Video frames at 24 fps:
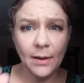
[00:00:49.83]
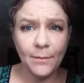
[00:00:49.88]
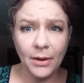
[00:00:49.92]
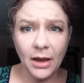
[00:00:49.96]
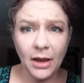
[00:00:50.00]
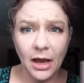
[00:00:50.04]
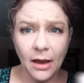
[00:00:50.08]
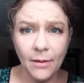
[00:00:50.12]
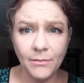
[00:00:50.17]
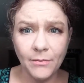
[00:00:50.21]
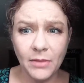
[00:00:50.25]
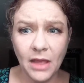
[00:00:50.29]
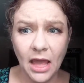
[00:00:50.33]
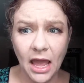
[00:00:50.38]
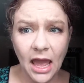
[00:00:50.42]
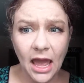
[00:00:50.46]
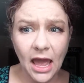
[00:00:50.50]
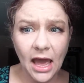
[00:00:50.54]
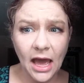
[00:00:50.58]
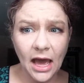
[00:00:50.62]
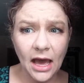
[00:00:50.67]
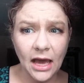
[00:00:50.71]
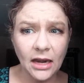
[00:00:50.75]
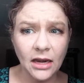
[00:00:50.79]
balm
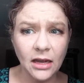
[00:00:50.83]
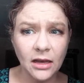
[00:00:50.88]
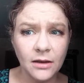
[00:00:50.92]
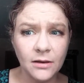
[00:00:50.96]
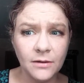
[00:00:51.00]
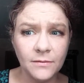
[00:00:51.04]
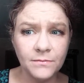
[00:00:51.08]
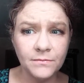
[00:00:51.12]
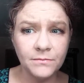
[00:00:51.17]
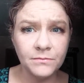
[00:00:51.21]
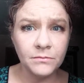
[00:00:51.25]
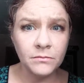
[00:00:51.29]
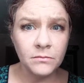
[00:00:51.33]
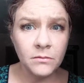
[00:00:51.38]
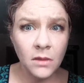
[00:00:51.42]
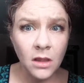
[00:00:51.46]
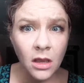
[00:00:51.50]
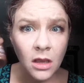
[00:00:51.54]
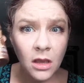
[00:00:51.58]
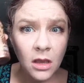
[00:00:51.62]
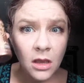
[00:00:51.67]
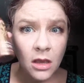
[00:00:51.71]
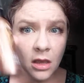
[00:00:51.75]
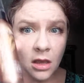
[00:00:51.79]
and
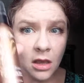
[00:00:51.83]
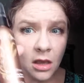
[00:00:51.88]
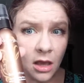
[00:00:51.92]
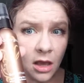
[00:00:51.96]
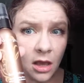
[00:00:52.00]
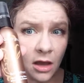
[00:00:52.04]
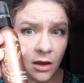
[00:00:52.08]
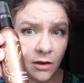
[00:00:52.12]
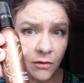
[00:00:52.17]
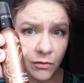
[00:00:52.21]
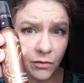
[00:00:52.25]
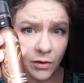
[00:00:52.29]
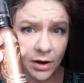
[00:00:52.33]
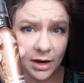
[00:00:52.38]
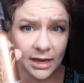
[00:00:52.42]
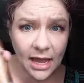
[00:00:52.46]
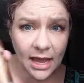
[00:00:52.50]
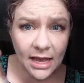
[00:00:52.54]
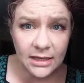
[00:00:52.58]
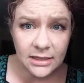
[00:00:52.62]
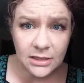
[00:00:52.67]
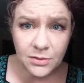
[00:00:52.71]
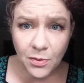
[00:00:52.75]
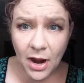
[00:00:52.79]
free
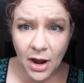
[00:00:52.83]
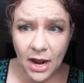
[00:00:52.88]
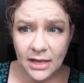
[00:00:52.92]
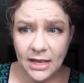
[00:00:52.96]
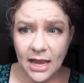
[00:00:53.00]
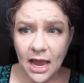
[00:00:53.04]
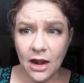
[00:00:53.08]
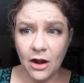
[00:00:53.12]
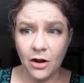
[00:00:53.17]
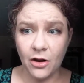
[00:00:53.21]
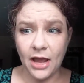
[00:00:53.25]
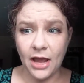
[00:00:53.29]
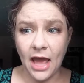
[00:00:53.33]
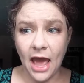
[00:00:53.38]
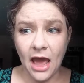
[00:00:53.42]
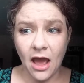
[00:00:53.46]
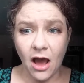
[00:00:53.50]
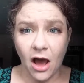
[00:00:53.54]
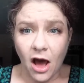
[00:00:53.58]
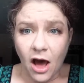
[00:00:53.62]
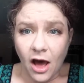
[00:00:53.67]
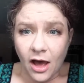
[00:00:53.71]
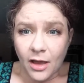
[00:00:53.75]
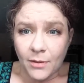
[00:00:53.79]
spray tanner okay
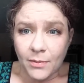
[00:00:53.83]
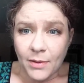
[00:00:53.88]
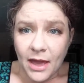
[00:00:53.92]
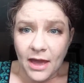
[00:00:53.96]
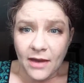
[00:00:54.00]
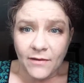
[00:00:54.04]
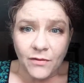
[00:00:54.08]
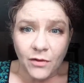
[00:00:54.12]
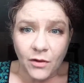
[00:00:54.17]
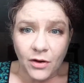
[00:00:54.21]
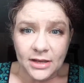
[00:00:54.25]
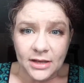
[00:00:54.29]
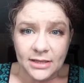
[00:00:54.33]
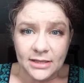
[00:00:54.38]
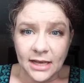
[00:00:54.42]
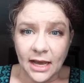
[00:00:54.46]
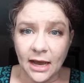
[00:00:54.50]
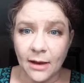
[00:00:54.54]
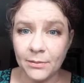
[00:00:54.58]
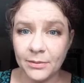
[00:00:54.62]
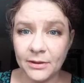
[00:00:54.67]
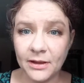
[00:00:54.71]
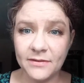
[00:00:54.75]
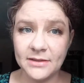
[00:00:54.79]
all you pay for is the
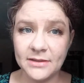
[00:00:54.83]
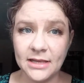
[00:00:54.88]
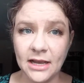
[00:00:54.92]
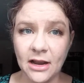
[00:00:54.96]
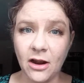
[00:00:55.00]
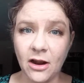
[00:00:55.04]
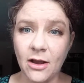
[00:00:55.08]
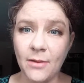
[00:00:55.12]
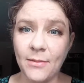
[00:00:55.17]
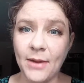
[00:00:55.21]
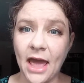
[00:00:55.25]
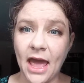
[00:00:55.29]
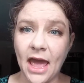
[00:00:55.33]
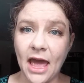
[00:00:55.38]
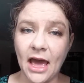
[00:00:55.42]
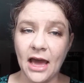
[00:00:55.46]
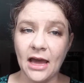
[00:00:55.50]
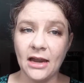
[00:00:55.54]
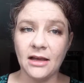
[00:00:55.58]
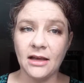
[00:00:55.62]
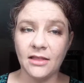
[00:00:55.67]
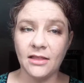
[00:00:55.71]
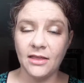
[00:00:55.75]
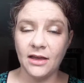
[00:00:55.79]
uplift serum and
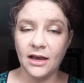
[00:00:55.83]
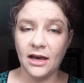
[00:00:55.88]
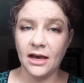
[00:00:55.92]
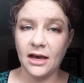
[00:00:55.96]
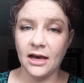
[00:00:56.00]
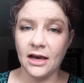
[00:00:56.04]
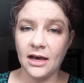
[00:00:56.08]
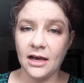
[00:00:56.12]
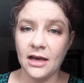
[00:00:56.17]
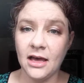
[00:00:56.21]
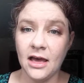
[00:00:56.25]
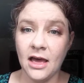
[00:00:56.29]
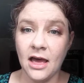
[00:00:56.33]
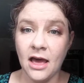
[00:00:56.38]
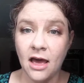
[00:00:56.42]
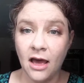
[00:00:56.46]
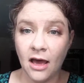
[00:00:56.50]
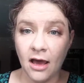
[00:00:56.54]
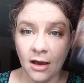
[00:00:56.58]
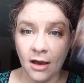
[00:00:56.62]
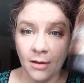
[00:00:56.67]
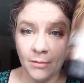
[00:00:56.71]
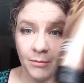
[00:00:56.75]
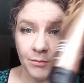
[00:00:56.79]
the
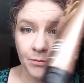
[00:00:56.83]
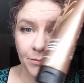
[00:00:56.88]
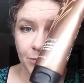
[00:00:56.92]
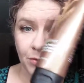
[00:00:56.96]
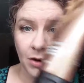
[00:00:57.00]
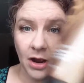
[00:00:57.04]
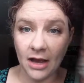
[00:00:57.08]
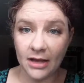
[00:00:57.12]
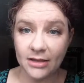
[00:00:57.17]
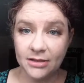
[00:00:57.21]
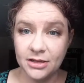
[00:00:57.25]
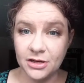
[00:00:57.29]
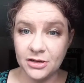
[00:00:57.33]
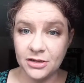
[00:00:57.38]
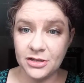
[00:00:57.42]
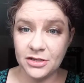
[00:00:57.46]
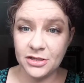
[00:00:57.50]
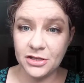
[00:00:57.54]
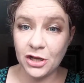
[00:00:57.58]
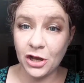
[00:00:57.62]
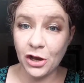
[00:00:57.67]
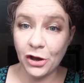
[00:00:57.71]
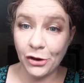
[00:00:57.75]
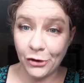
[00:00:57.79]
bronzer
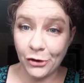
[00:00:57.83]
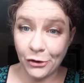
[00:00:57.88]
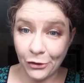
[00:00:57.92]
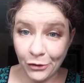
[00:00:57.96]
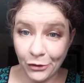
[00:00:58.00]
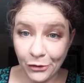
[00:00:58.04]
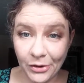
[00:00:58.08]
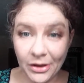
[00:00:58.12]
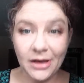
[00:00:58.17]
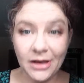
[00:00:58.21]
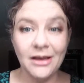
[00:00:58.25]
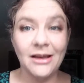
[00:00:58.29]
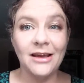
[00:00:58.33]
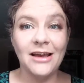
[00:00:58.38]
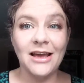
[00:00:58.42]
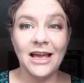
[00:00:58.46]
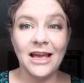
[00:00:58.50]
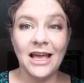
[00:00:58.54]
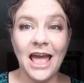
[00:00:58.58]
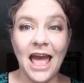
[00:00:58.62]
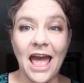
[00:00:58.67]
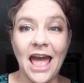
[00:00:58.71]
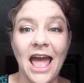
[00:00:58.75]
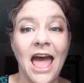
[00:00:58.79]
so
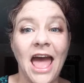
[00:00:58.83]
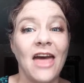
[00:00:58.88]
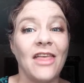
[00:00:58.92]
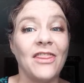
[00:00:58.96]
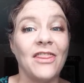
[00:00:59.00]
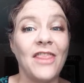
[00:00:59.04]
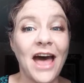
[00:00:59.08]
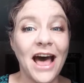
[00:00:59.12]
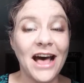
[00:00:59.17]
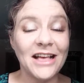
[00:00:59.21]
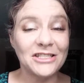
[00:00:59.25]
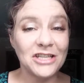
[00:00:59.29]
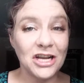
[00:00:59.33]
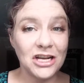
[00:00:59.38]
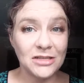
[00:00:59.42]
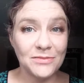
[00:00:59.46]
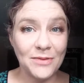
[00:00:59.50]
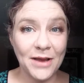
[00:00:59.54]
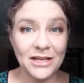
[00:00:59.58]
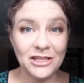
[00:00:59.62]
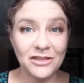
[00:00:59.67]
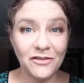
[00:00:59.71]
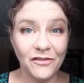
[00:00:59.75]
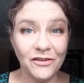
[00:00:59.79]
that's our
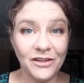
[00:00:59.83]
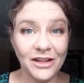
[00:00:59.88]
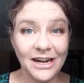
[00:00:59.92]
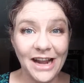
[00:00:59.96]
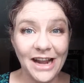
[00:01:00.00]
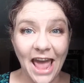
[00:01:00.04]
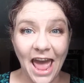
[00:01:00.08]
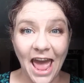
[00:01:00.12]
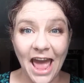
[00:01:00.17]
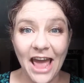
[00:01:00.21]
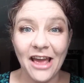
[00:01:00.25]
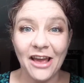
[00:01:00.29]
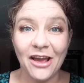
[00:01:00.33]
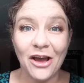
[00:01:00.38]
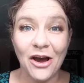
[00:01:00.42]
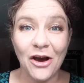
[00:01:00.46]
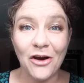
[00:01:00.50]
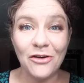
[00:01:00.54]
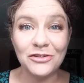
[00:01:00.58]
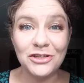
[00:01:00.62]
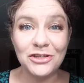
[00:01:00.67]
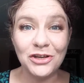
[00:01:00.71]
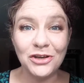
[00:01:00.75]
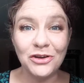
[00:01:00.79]
special for today. Go
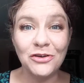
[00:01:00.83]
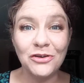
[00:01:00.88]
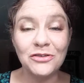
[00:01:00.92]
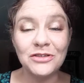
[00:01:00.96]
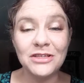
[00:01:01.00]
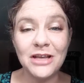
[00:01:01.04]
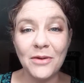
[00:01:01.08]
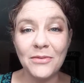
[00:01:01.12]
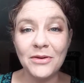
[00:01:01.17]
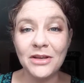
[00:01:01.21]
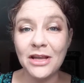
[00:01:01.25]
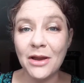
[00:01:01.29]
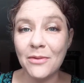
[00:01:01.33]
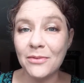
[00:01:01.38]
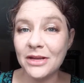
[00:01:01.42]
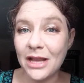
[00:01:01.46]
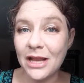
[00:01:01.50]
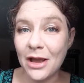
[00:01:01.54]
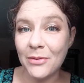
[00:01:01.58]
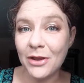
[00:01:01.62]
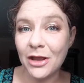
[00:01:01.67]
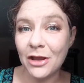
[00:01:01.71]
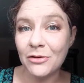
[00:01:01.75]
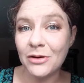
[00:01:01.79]
to
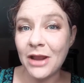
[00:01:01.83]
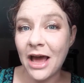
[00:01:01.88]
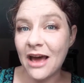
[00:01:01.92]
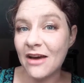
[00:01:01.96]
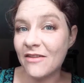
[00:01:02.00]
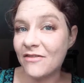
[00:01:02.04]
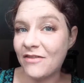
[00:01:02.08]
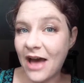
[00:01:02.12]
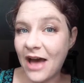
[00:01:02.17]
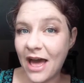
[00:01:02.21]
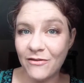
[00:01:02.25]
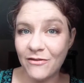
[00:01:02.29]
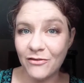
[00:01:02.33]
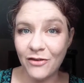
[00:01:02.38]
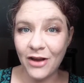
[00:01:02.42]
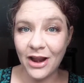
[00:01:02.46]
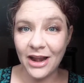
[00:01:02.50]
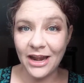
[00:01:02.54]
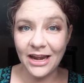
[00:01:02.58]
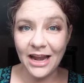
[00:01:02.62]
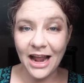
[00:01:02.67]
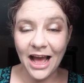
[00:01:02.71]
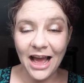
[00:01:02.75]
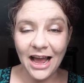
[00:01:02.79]

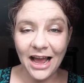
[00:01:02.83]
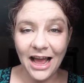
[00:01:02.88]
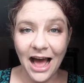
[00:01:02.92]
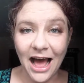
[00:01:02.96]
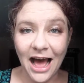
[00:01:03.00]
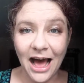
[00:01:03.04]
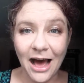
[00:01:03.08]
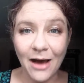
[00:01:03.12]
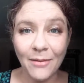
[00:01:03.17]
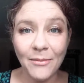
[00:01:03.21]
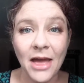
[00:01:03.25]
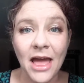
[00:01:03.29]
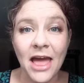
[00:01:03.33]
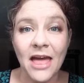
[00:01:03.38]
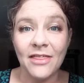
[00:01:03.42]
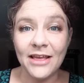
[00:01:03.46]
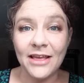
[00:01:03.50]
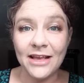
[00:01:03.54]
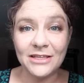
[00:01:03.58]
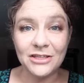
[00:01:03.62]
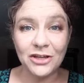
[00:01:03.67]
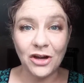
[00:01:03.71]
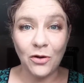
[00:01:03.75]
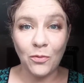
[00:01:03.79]
www5
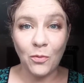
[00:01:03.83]
These are